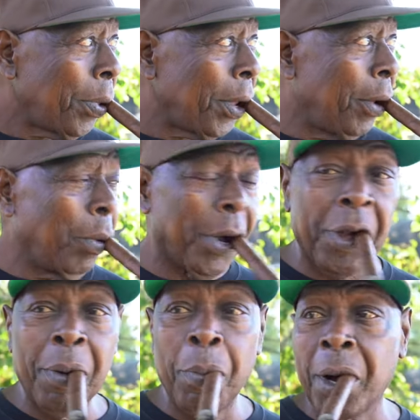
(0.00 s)
And Woody
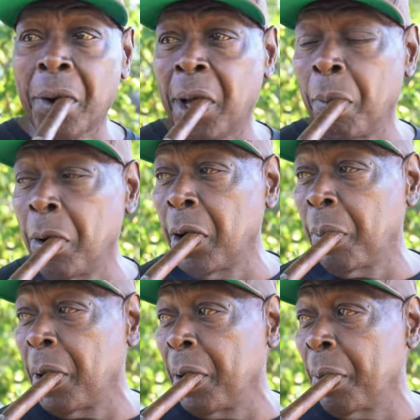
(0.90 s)
Stevenson brother, come on up
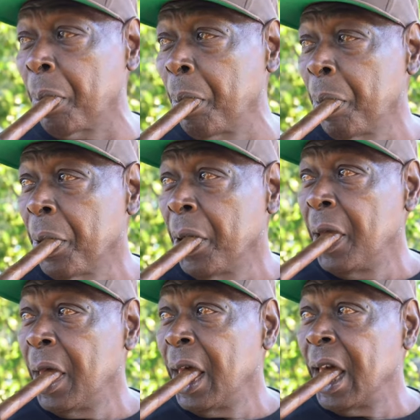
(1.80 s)
here.
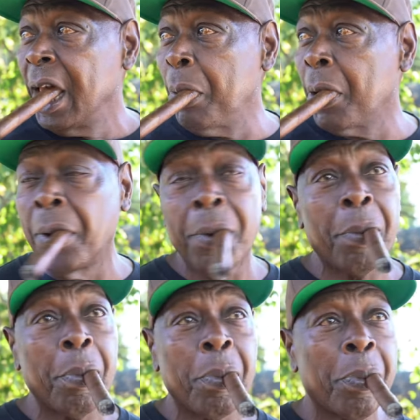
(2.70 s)
It was
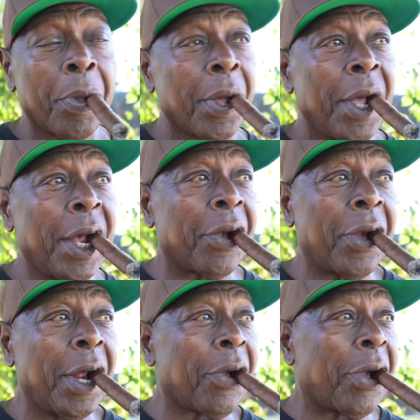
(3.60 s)
his
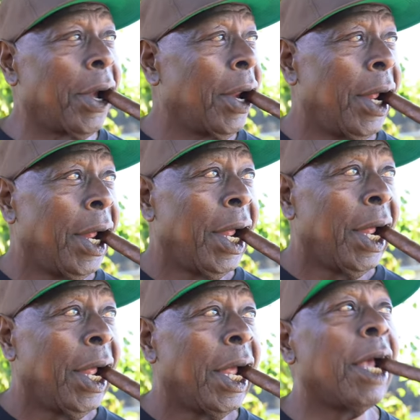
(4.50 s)
his,
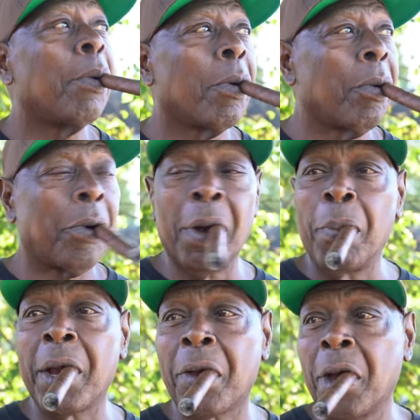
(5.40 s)
it was
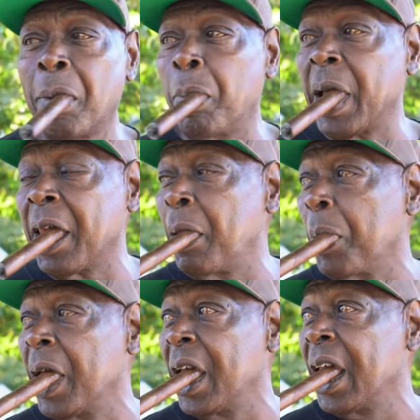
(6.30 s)
something else in the back in them
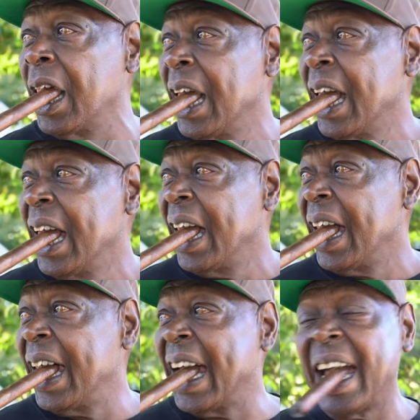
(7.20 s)
days.
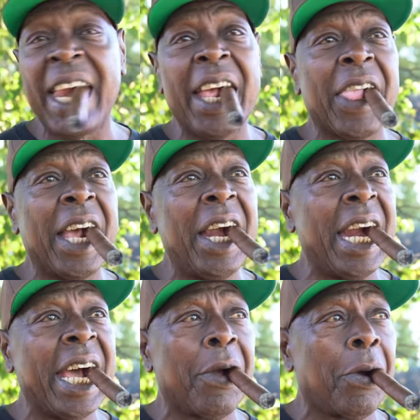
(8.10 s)
Now everything look
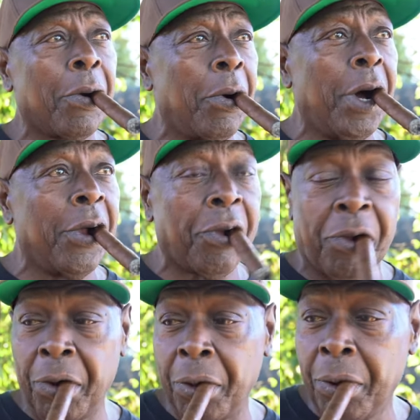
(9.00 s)
like it's a rush,
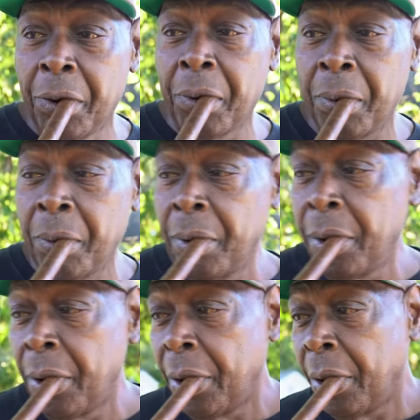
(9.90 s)
you know.
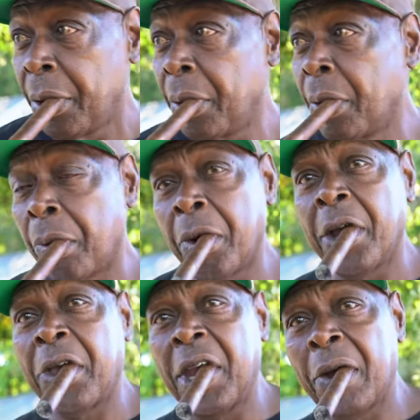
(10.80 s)
You know,
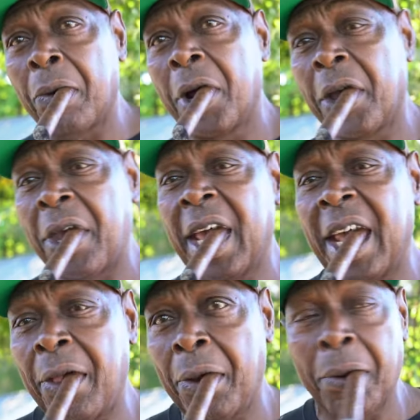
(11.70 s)
rush this, rush
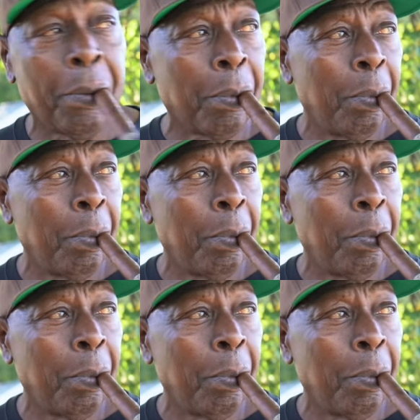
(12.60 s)
that, you know.